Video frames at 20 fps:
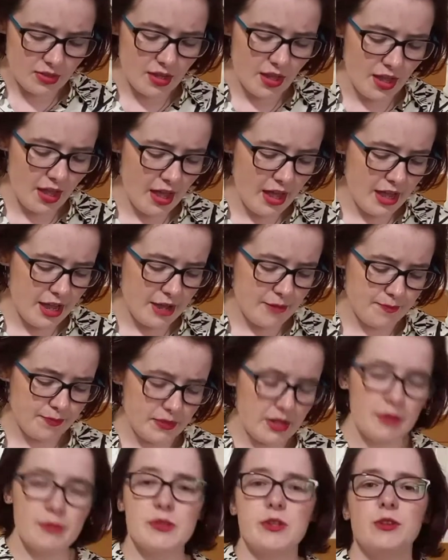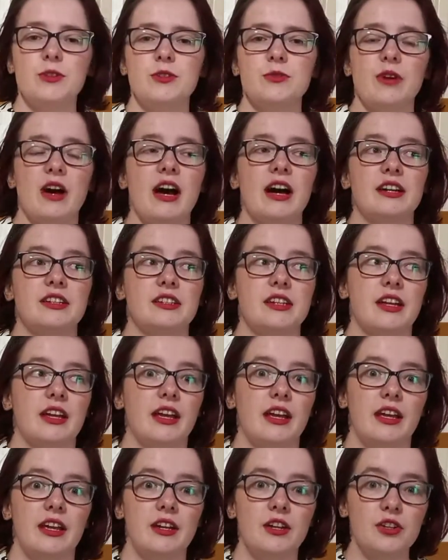I was also at
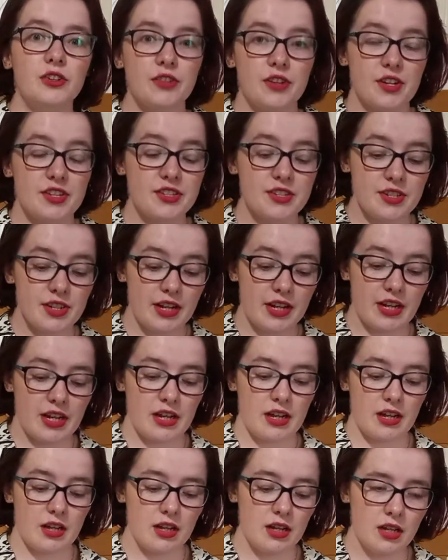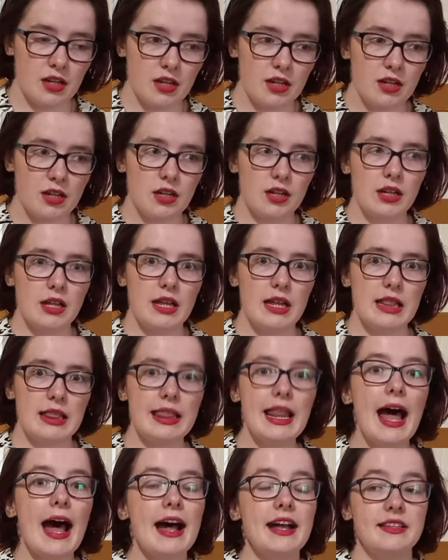a christening
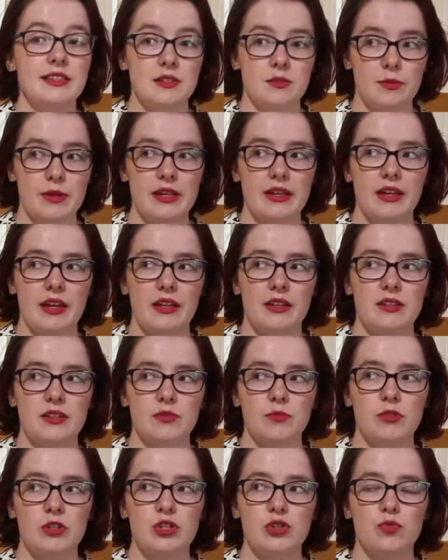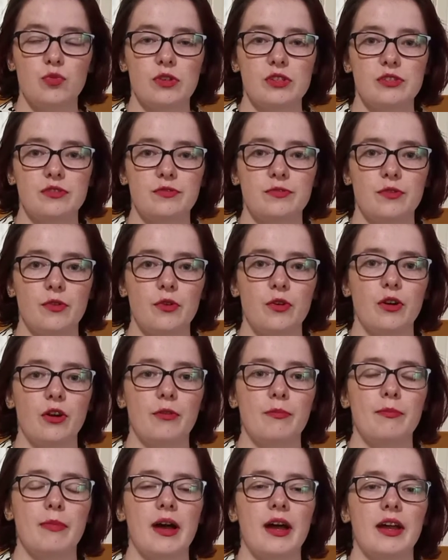last weekend, which was for
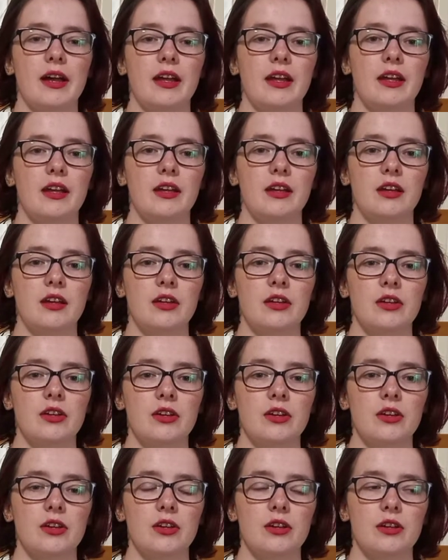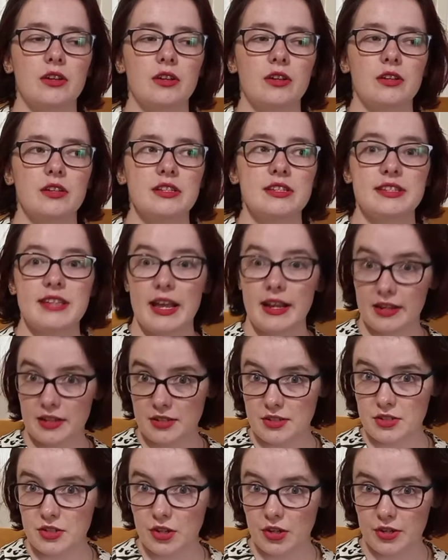my
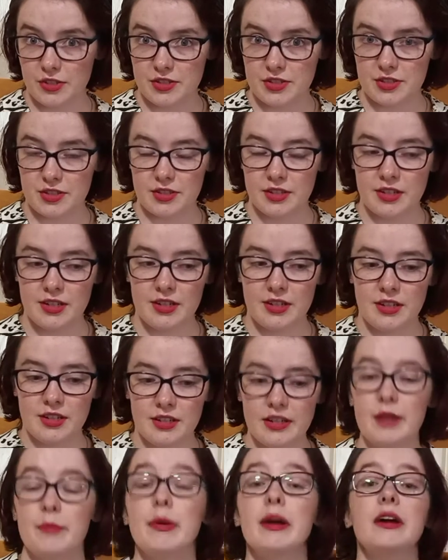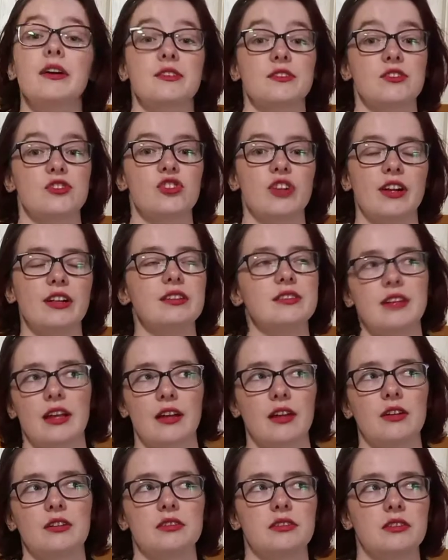second cousin. Yeah, my cousin's child's second
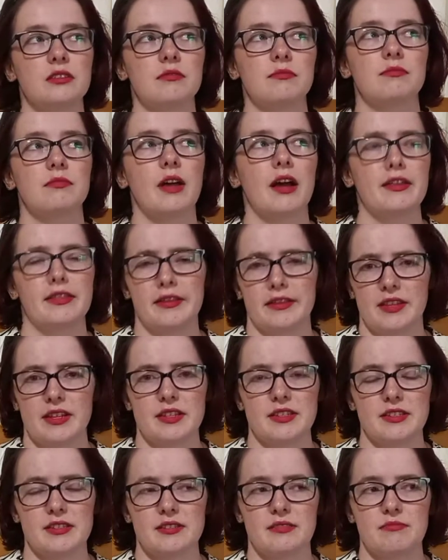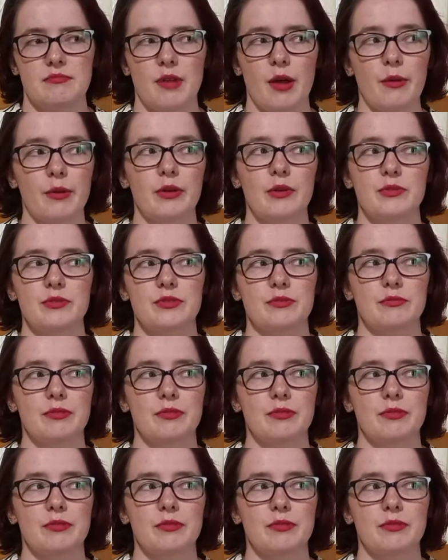cousin. I think that's how it goes.